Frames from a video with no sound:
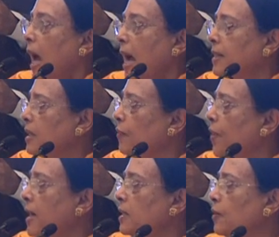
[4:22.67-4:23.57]
as a
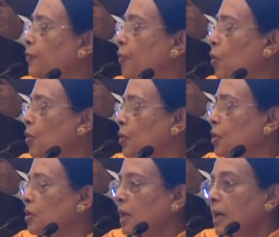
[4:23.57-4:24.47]
divisive
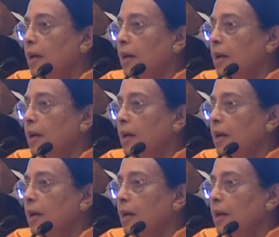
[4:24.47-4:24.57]
force,